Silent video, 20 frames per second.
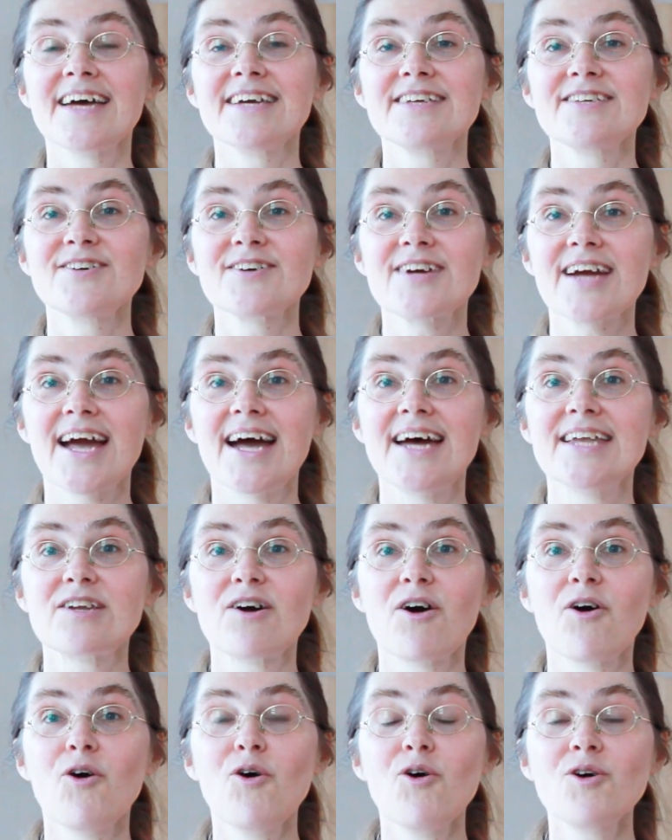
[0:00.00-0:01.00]
you
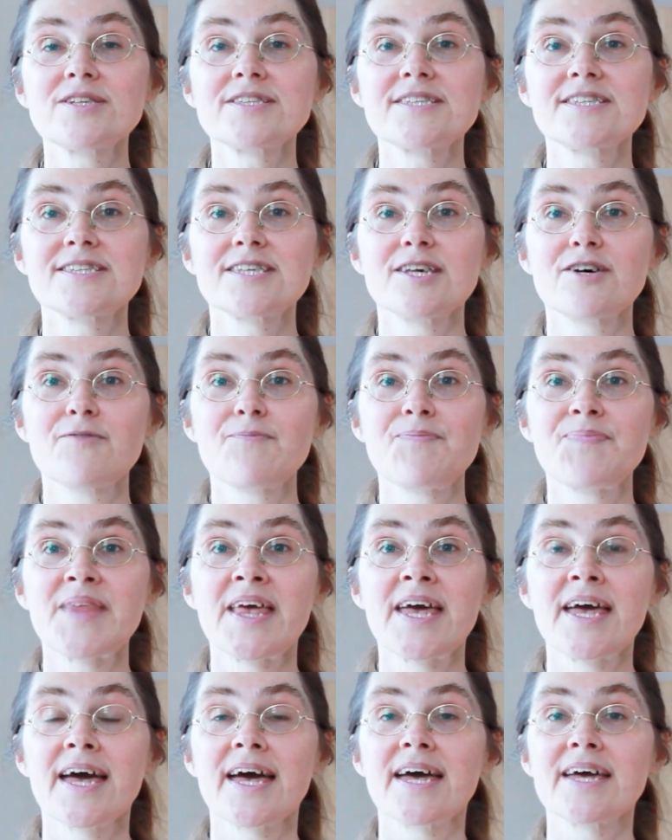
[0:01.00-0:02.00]
can also
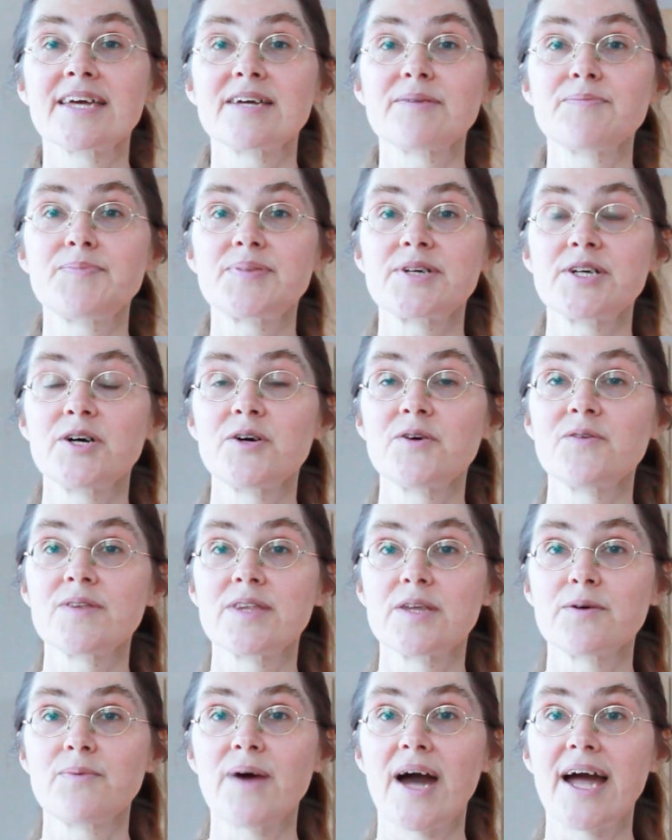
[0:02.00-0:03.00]

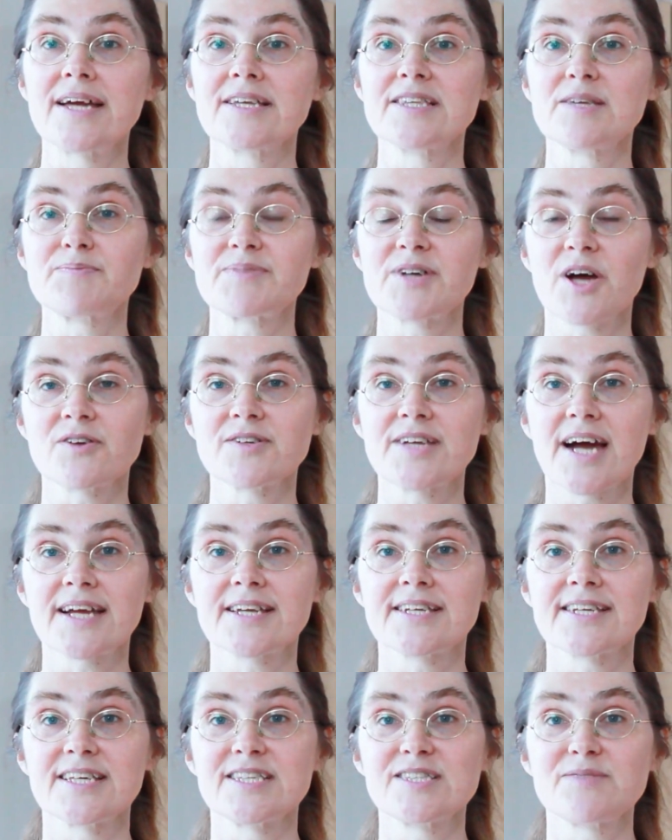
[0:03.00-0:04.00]
improve the way the
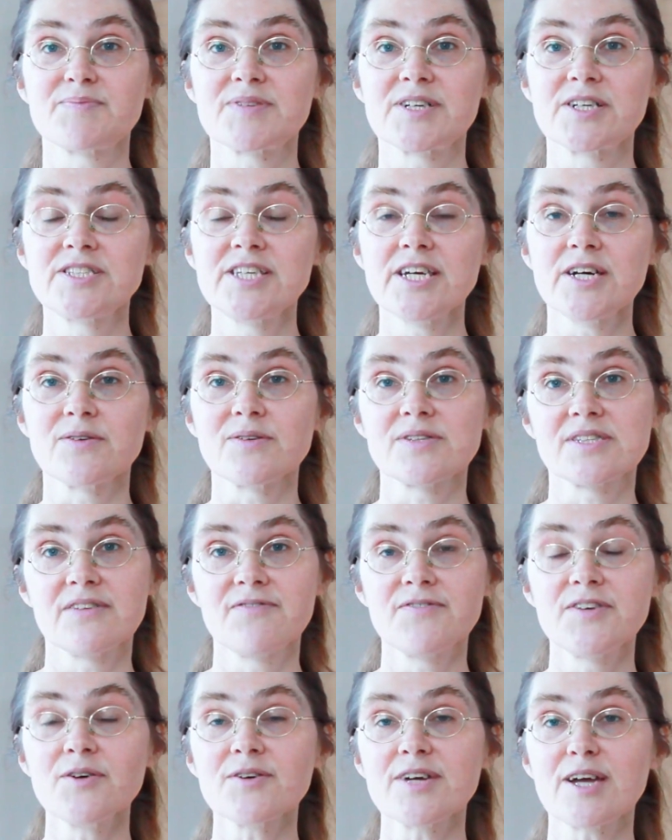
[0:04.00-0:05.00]
product is produced.
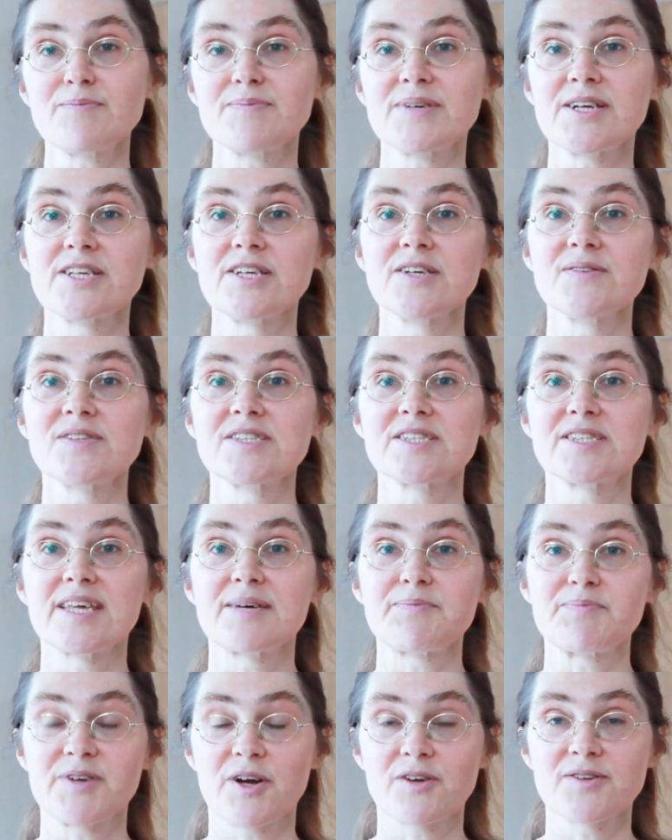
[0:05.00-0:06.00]
If you can produce
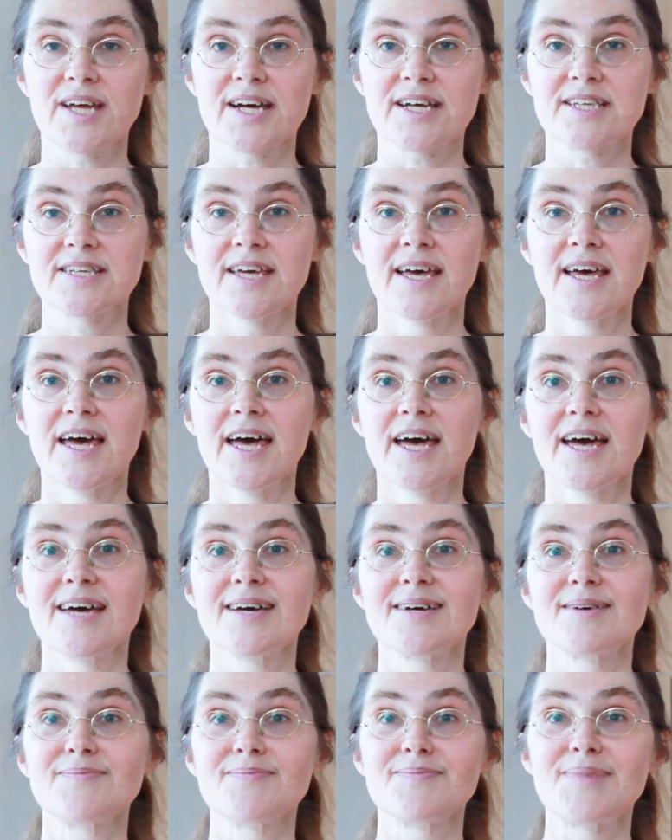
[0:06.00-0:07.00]
the product
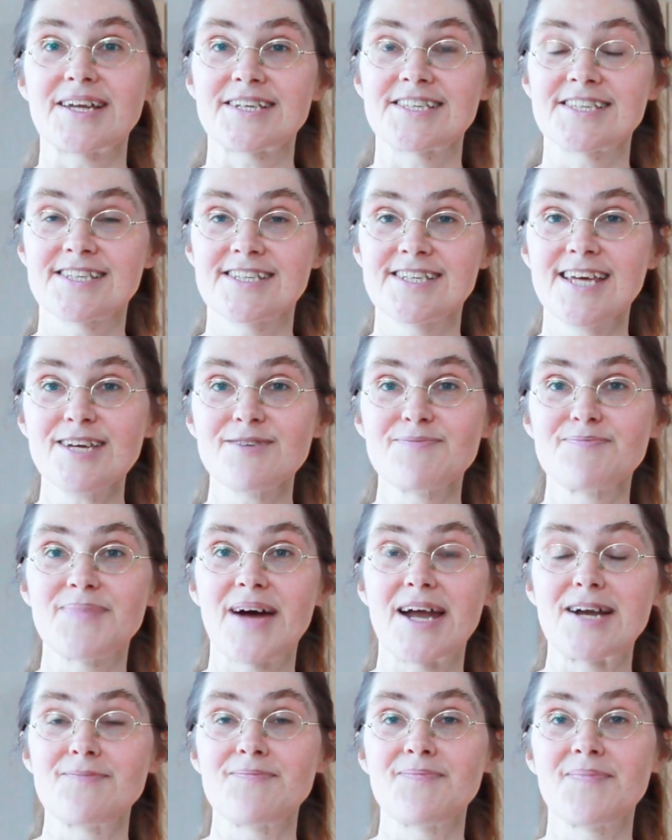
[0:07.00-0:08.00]
much
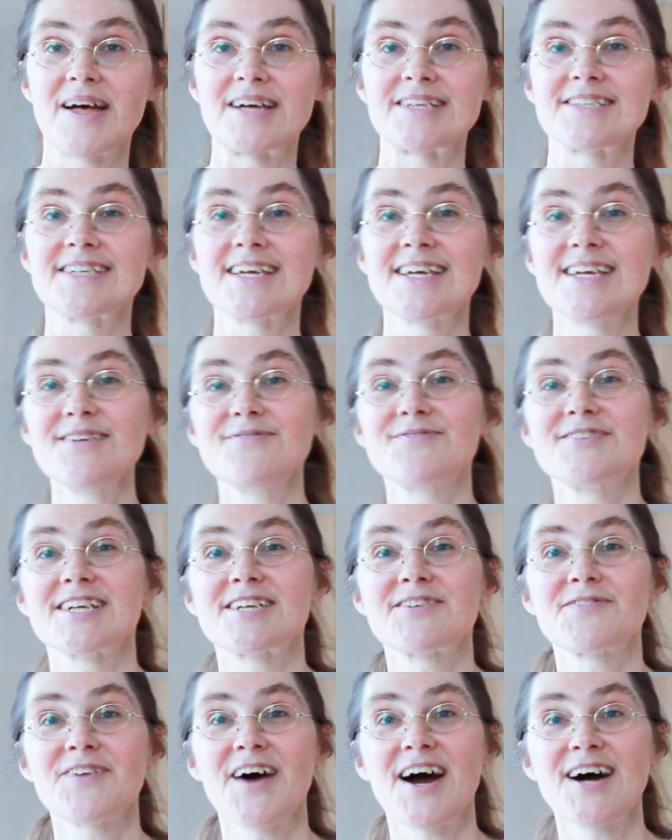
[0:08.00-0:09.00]
cheaper and deliver
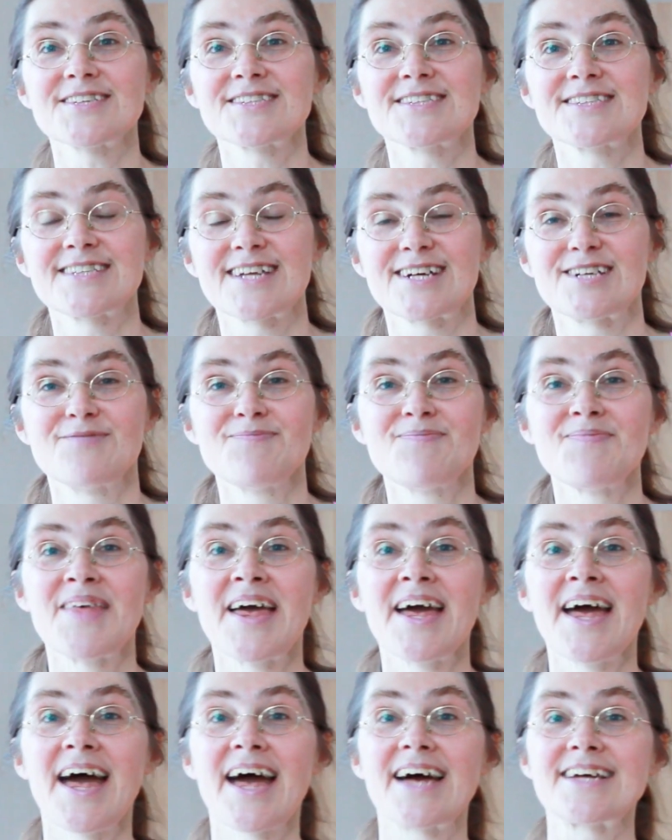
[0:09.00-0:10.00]
it faster
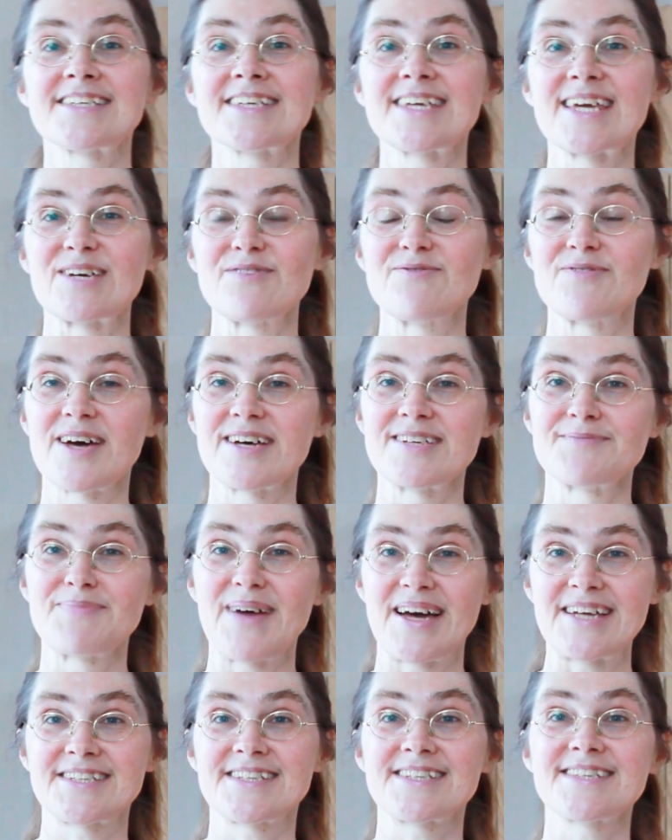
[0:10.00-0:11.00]
and give
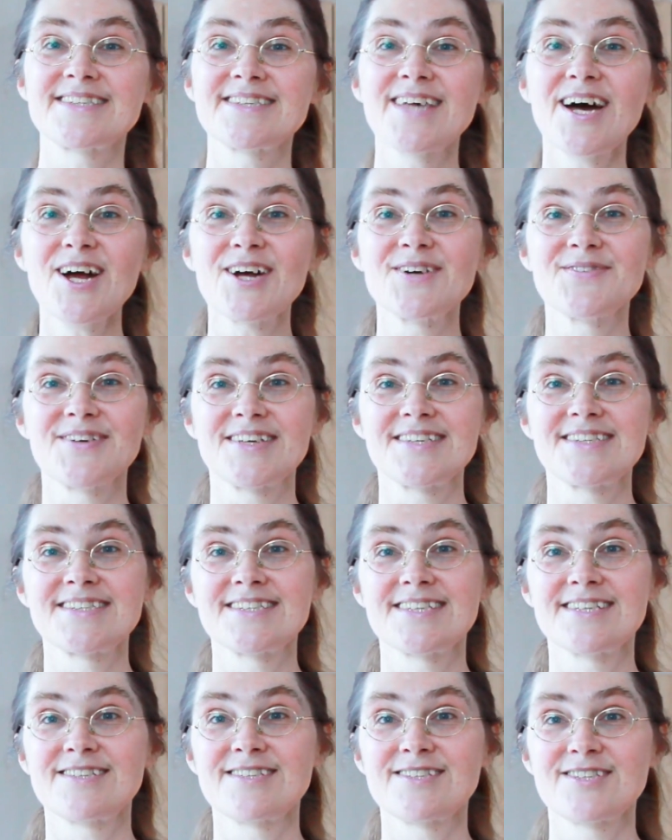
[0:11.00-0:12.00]
better
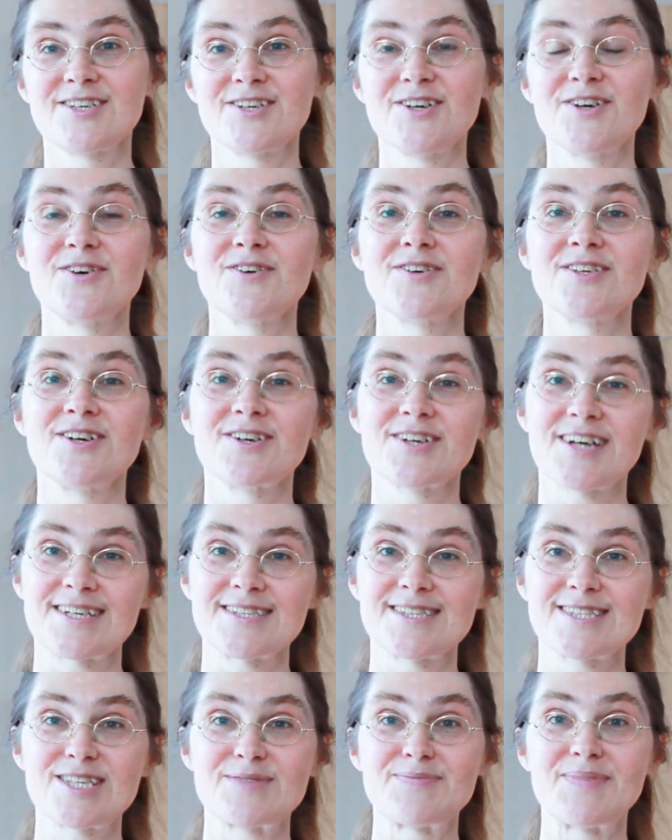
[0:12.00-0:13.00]
service to your
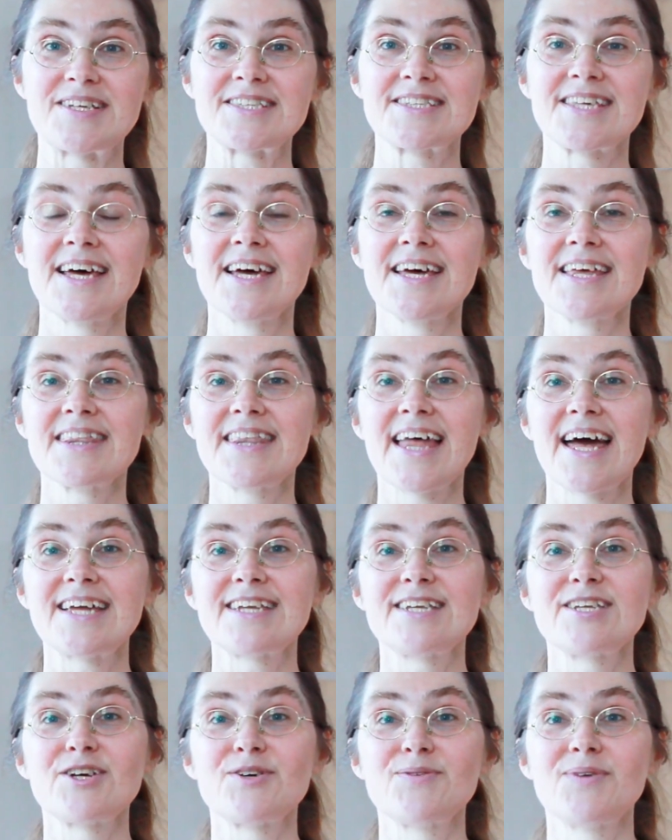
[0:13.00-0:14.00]
customers,
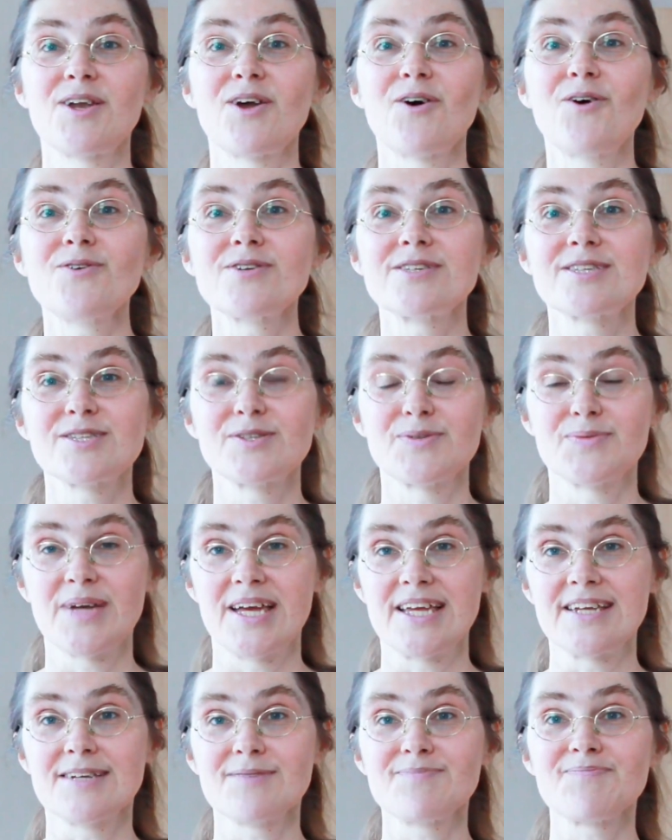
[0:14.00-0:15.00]
then you will also
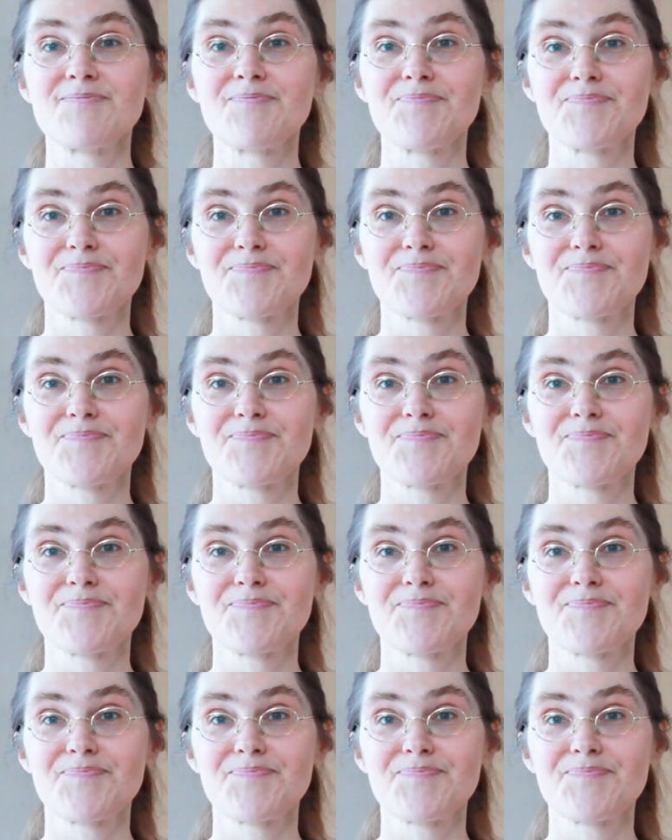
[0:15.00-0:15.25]
win.